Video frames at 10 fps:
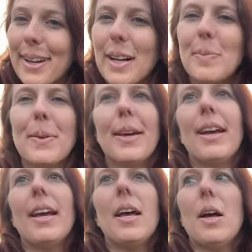up.
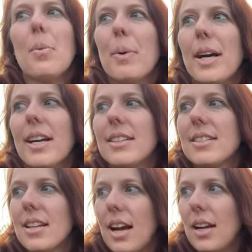
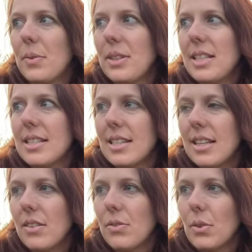But I really
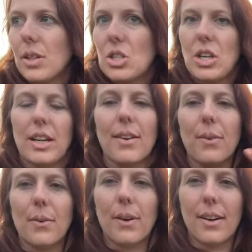see foraging,
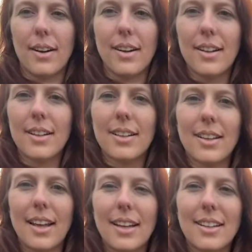or
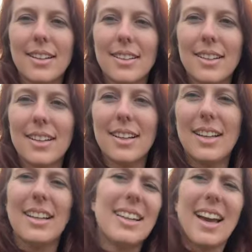like,
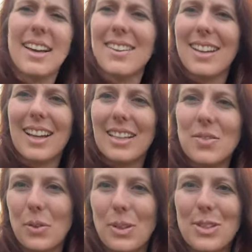yeah, like I guess
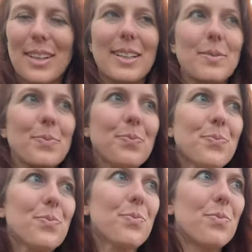foraging
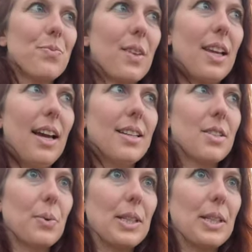as